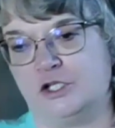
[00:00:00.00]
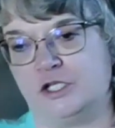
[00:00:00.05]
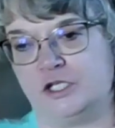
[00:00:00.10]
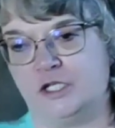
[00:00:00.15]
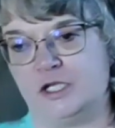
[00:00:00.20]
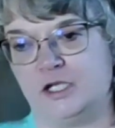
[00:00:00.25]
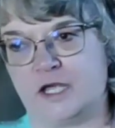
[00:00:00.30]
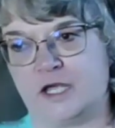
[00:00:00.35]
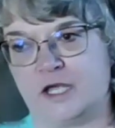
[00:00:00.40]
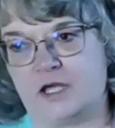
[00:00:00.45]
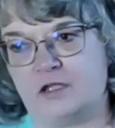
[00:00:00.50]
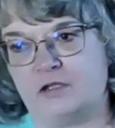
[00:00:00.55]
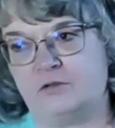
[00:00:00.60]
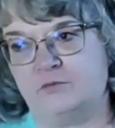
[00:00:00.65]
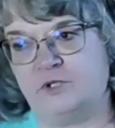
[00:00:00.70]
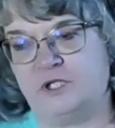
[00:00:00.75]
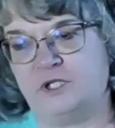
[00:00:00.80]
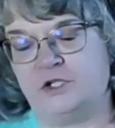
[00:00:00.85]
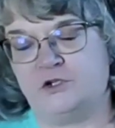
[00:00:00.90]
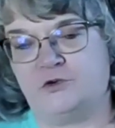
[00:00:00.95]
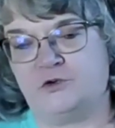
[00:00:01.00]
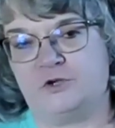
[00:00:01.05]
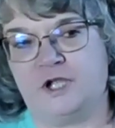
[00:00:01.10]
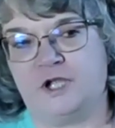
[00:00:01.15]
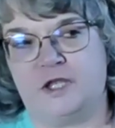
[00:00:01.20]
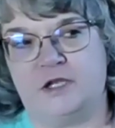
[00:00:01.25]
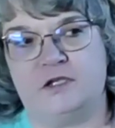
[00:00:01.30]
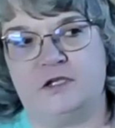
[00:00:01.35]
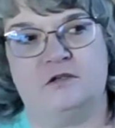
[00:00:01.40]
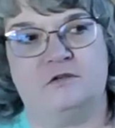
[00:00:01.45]
looking at being
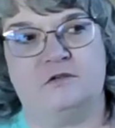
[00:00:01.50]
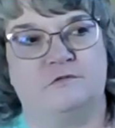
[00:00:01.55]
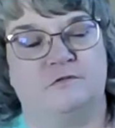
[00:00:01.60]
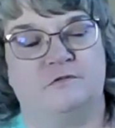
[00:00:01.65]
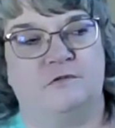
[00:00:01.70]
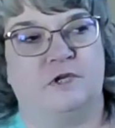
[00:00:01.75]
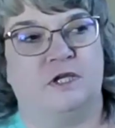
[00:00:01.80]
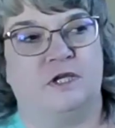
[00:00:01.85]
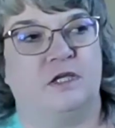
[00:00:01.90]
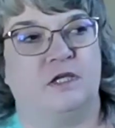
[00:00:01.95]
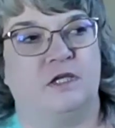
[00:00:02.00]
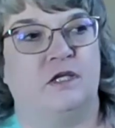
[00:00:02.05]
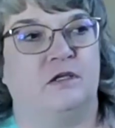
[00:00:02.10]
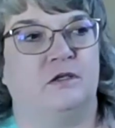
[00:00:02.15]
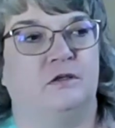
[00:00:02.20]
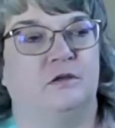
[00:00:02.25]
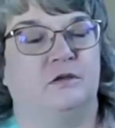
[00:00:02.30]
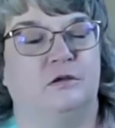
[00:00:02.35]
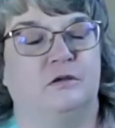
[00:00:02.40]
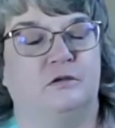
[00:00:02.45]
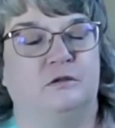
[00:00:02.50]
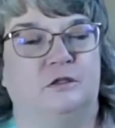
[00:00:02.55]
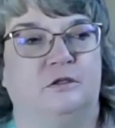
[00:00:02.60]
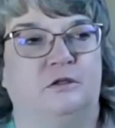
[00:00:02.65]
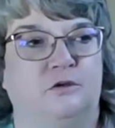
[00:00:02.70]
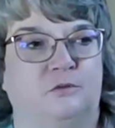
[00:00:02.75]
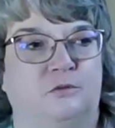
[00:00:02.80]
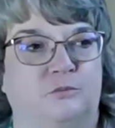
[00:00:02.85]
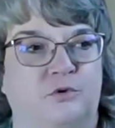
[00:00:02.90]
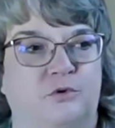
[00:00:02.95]
creative in,
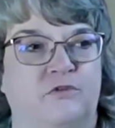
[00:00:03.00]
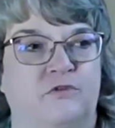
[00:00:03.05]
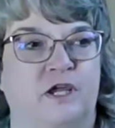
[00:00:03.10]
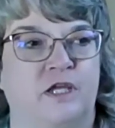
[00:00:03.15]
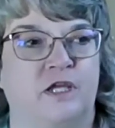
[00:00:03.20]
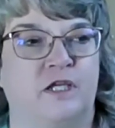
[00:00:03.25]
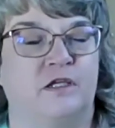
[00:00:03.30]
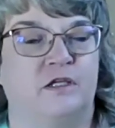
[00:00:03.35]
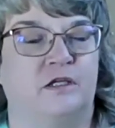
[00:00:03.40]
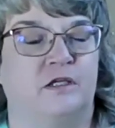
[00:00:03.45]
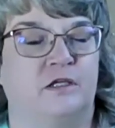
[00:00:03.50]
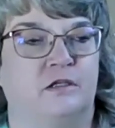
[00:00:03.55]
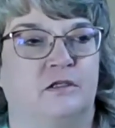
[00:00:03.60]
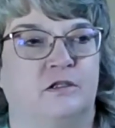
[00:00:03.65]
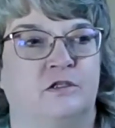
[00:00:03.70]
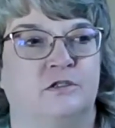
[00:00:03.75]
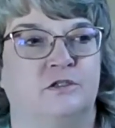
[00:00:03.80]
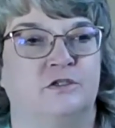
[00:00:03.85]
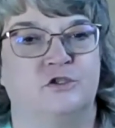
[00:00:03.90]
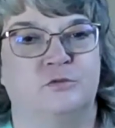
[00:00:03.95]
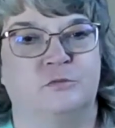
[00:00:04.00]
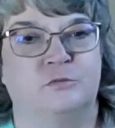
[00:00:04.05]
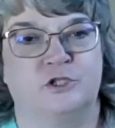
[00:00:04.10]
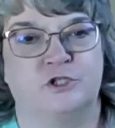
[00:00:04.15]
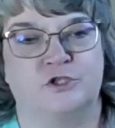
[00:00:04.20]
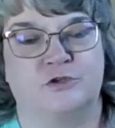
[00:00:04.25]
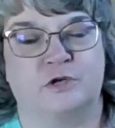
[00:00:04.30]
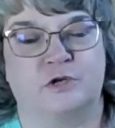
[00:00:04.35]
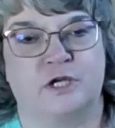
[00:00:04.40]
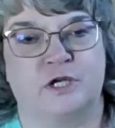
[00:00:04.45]
providing a consumer
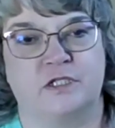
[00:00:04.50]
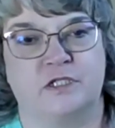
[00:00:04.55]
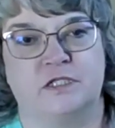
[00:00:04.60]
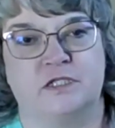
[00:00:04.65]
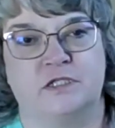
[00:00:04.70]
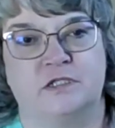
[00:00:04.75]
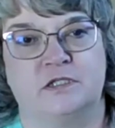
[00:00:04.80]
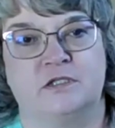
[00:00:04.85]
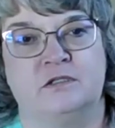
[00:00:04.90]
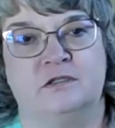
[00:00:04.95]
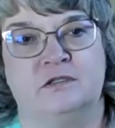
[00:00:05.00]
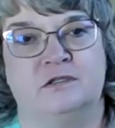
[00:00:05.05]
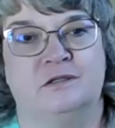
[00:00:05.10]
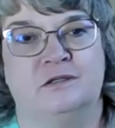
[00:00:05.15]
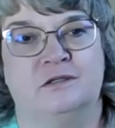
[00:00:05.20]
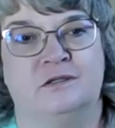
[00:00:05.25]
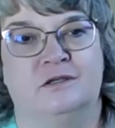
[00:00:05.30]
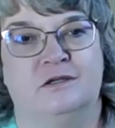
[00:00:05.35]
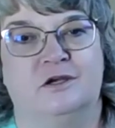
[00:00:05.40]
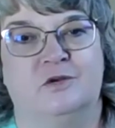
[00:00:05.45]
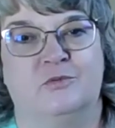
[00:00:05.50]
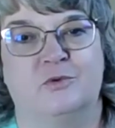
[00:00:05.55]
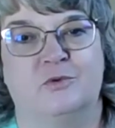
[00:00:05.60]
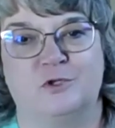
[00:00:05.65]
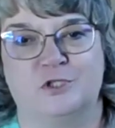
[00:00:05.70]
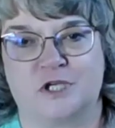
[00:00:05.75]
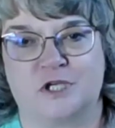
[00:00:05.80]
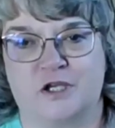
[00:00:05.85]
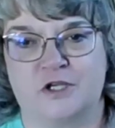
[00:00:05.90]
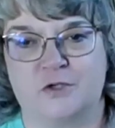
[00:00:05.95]
directed
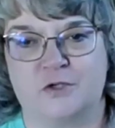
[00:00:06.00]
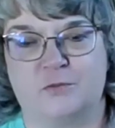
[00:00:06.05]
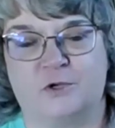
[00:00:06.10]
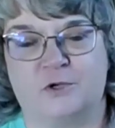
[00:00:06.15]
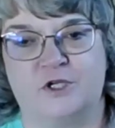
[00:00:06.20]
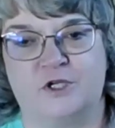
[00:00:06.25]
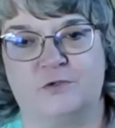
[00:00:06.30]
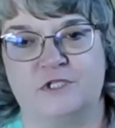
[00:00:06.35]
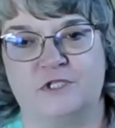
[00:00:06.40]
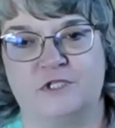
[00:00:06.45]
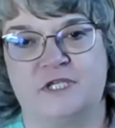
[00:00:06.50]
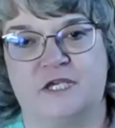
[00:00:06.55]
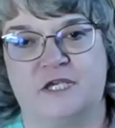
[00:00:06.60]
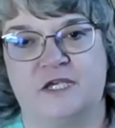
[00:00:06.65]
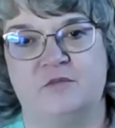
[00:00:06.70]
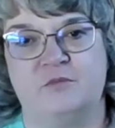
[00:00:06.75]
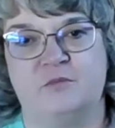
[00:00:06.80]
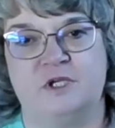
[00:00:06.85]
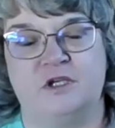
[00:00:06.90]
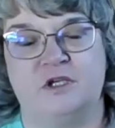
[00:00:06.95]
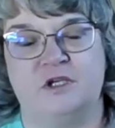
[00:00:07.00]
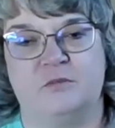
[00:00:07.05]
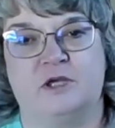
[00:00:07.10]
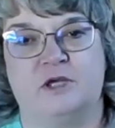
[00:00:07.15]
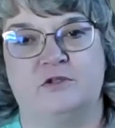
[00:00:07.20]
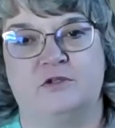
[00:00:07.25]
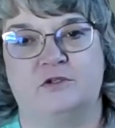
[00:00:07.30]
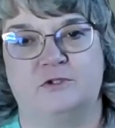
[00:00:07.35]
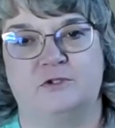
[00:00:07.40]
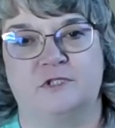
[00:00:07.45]
approach, kind of what you were saying, me,
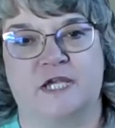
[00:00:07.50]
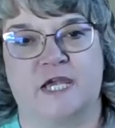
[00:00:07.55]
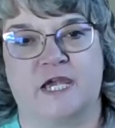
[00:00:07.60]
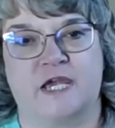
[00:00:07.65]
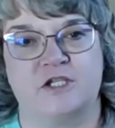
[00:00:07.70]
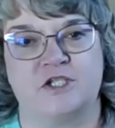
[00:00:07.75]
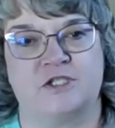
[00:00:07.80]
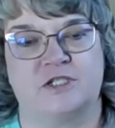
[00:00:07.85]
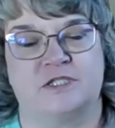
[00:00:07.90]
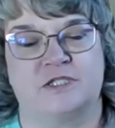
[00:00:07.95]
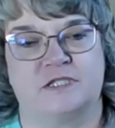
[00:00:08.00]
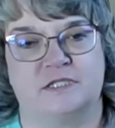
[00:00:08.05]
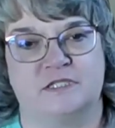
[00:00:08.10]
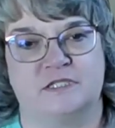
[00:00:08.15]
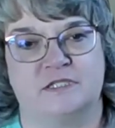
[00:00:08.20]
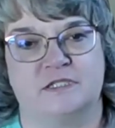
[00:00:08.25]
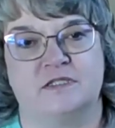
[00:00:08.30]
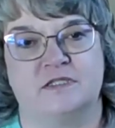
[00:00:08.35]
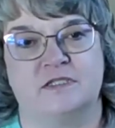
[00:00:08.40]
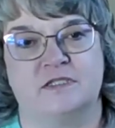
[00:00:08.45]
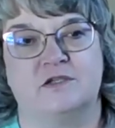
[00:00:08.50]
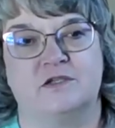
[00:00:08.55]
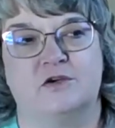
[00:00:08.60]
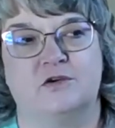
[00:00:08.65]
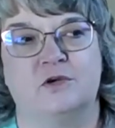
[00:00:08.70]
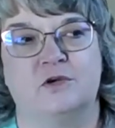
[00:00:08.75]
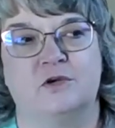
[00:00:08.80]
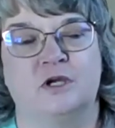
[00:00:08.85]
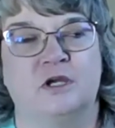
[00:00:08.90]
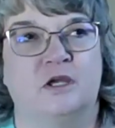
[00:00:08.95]
about those cash assistants.
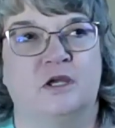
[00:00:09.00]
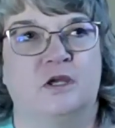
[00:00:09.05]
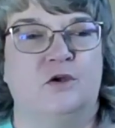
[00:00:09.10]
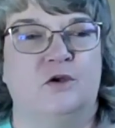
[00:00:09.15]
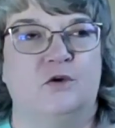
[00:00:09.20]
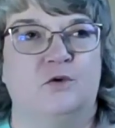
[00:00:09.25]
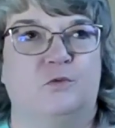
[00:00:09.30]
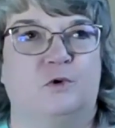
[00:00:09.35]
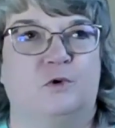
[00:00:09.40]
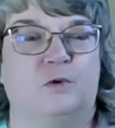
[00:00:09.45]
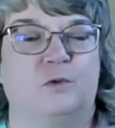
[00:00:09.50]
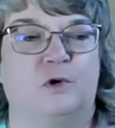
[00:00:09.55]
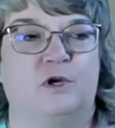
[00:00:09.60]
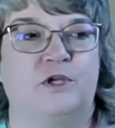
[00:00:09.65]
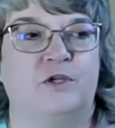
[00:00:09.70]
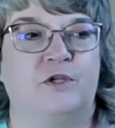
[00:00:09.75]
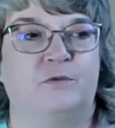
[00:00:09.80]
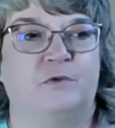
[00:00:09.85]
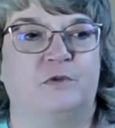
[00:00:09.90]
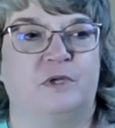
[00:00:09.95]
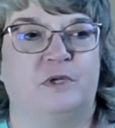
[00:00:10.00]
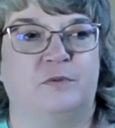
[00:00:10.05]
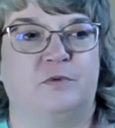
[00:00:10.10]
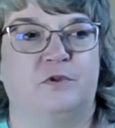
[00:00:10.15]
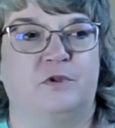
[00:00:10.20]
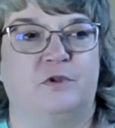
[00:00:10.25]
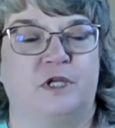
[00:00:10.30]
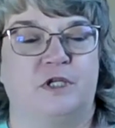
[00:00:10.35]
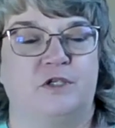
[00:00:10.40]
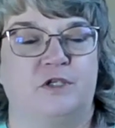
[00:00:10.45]
So we're working with
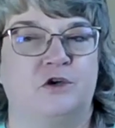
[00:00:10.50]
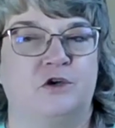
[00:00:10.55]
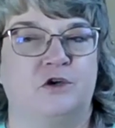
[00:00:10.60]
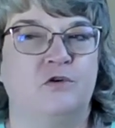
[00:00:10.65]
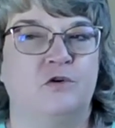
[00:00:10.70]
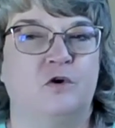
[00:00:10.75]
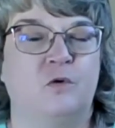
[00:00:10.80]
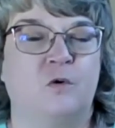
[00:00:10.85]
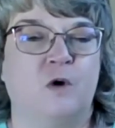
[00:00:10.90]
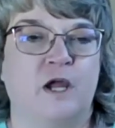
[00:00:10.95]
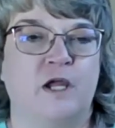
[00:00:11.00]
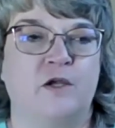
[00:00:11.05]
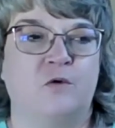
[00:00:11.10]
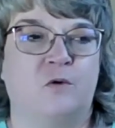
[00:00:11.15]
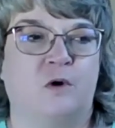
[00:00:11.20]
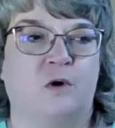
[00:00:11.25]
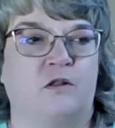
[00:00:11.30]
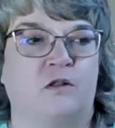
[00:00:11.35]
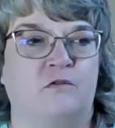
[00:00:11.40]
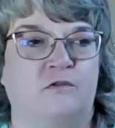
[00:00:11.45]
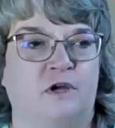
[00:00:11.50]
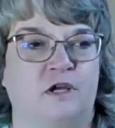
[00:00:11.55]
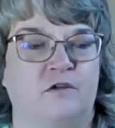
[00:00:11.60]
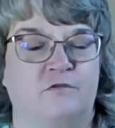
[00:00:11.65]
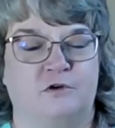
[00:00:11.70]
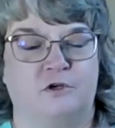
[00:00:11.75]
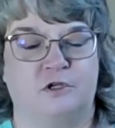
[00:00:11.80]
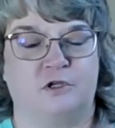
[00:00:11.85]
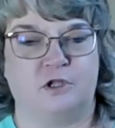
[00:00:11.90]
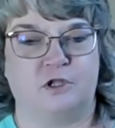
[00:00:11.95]
people that don't quite qualify
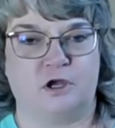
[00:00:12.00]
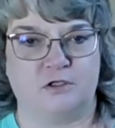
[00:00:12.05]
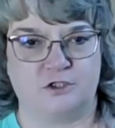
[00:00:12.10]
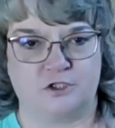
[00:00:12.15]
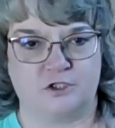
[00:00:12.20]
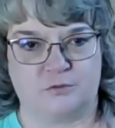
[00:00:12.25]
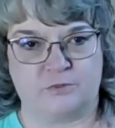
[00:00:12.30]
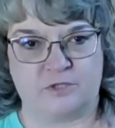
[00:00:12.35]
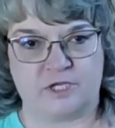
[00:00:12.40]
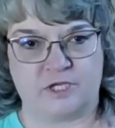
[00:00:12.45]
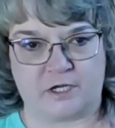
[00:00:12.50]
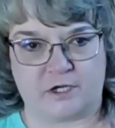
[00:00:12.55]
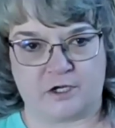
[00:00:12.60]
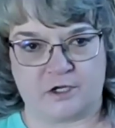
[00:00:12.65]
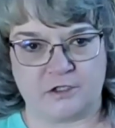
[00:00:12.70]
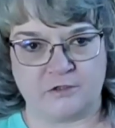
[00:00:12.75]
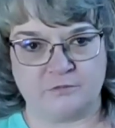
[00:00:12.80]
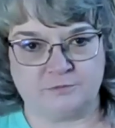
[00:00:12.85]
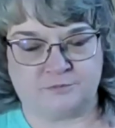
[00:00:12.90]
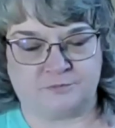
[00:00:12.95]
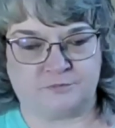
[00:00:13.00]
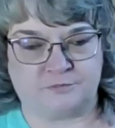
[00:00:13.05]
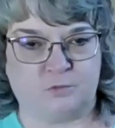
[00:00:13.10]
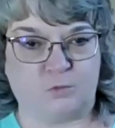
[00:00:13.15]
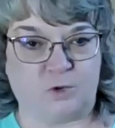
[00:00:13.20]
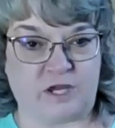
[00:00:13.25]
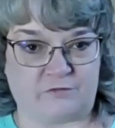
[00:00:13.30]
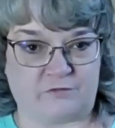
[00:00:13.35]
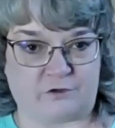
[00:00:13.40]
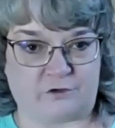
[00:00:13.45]
for a long-term care
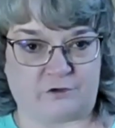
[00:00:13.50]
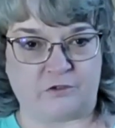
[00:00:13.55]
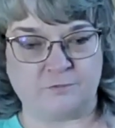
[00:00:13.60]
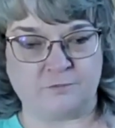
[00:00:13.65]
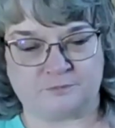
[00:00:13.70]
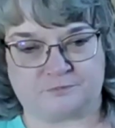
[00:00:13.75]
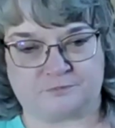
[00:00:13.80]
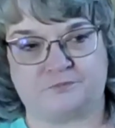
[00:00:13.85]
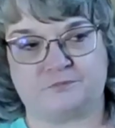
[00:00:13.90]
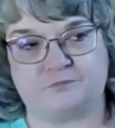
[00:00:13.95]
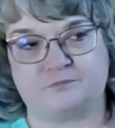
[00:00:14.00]
waiver,